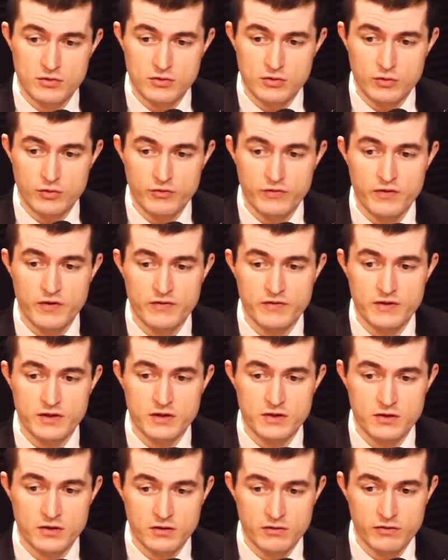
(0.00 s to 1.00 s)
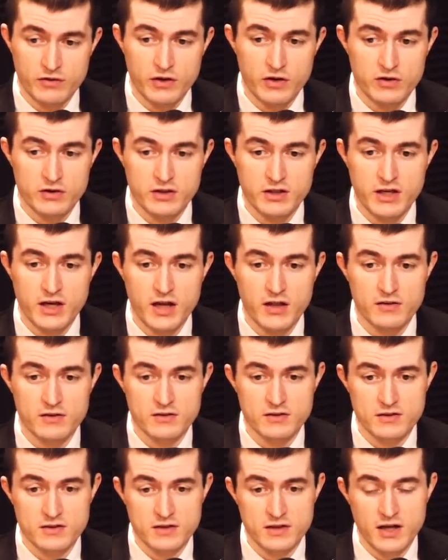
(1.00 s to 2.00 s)
250 to 300
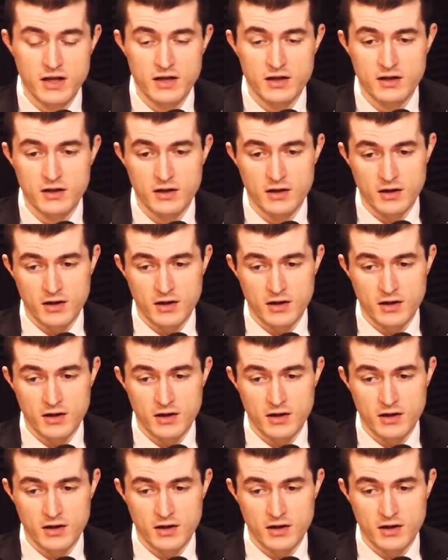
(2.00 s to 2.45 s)
calories a day.